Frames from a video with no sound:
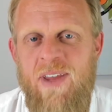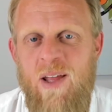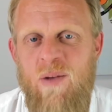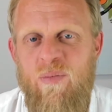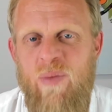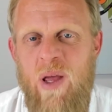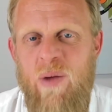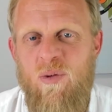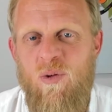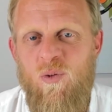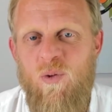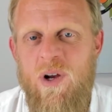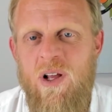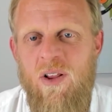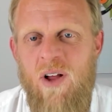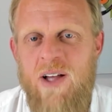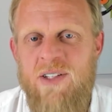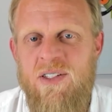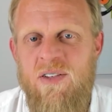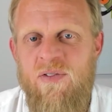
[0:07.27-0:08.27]
than people
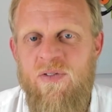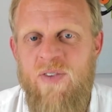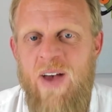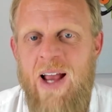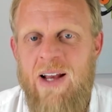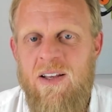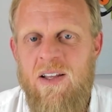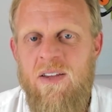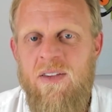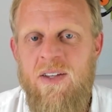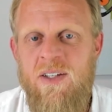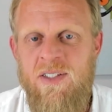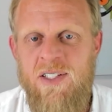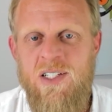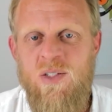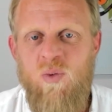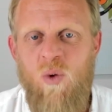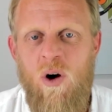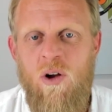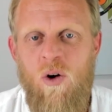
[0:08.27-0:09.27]
realize. In fact, this
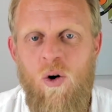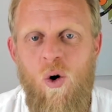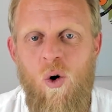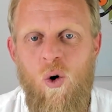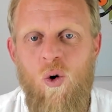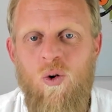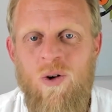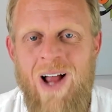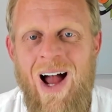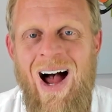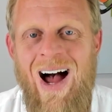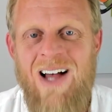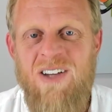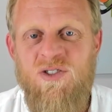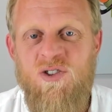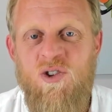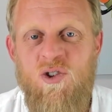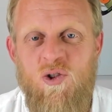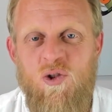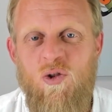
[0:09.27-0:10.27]
is what all
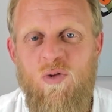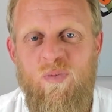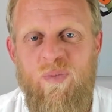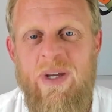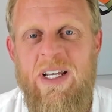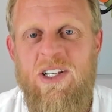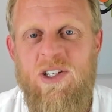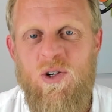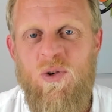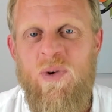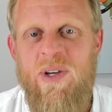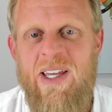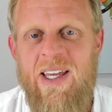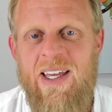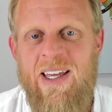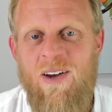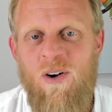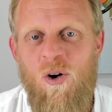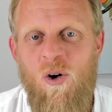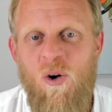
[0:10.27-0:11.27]
cars should be
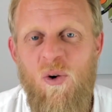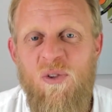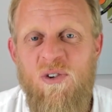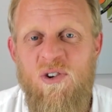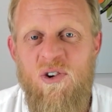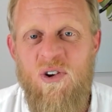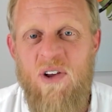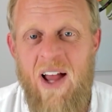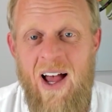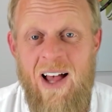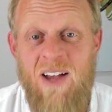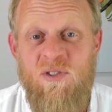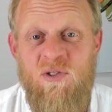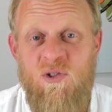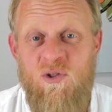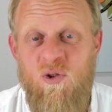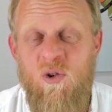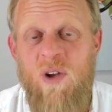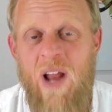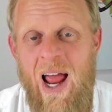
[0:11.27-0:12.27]
doing. All new cars
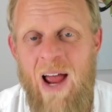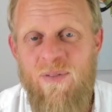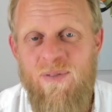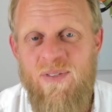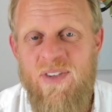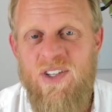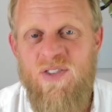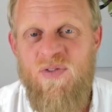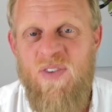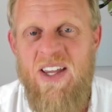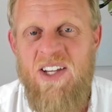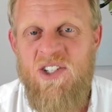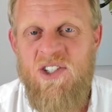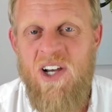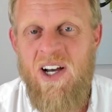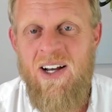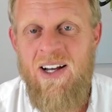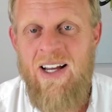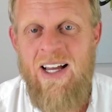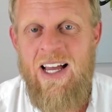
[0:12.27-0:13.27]
should have this
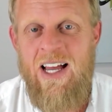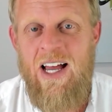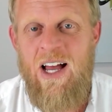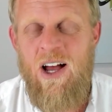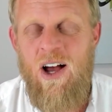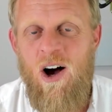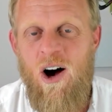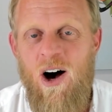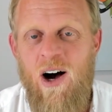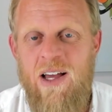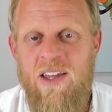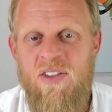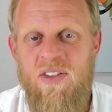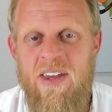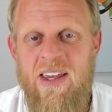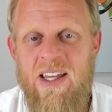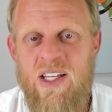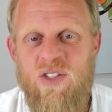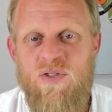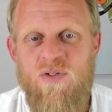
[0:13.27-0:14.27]
feature. I
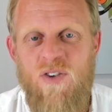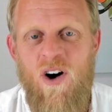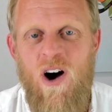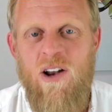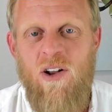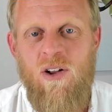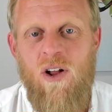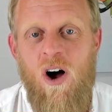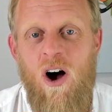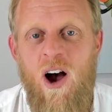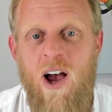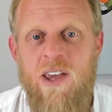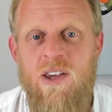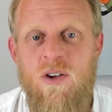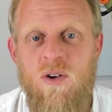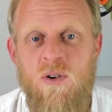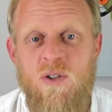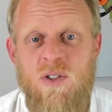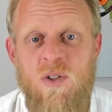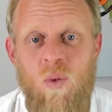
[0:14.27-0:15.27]
think it's vital. I
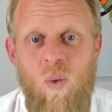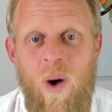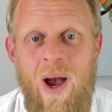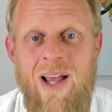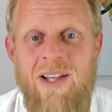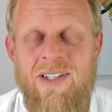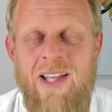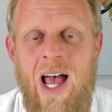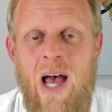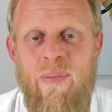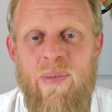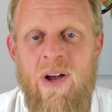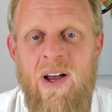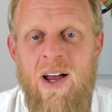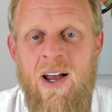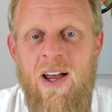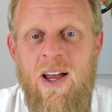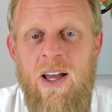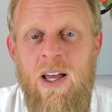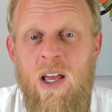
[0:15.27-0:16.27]
use the Waze app.
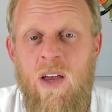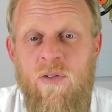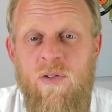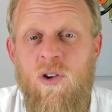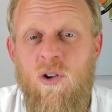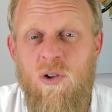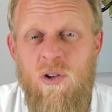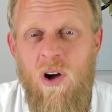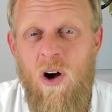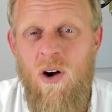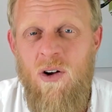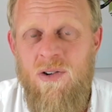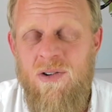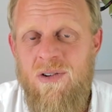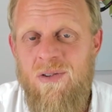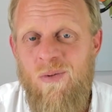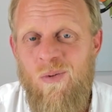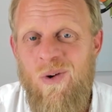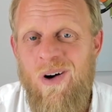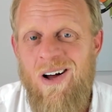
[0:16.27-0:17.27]
If you don't,
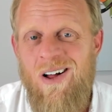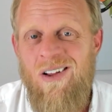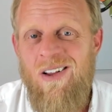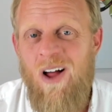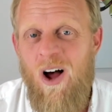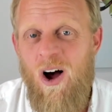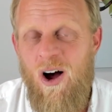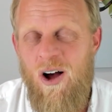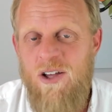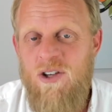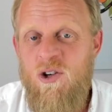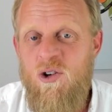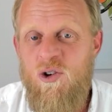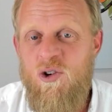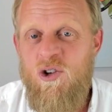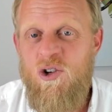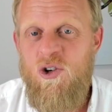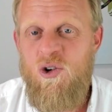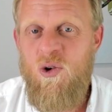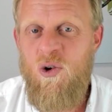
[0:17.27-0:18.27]
well, you
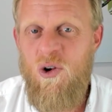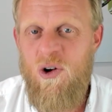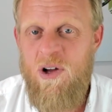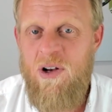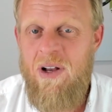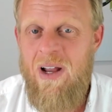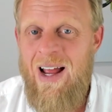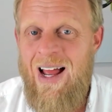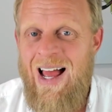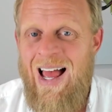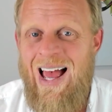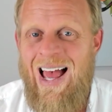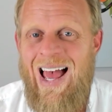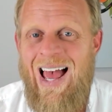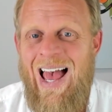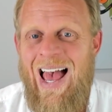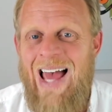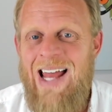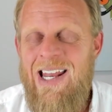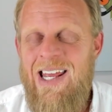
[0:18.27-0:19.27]
should.
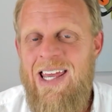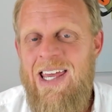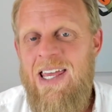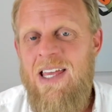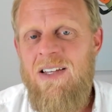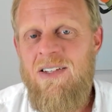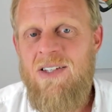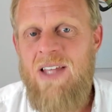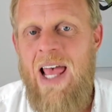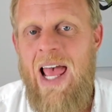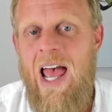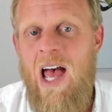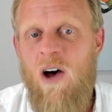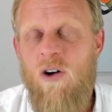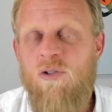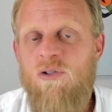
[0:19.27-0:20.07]
And here's how